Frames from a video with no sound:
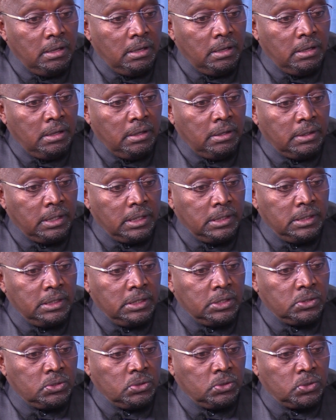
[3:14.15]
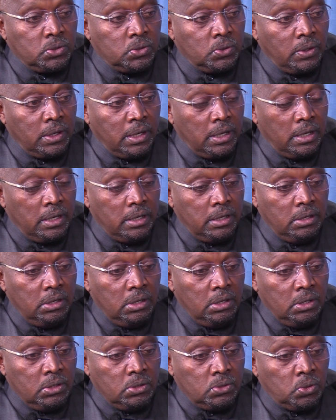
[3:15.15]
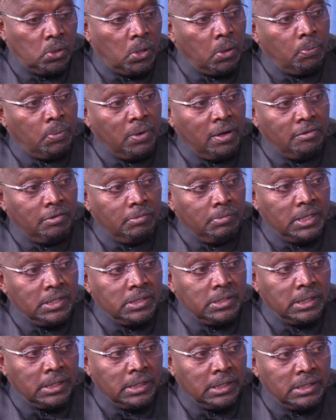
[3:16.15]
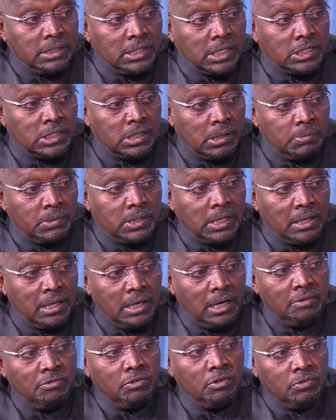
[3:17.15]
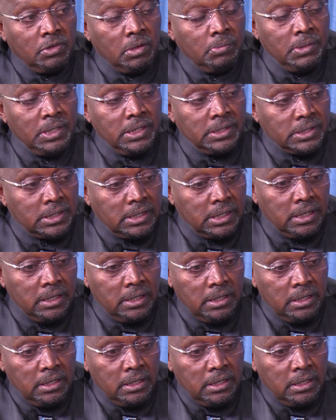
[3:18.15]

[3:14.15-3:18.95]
that needs to swear to keep government secrets except at the level of the minister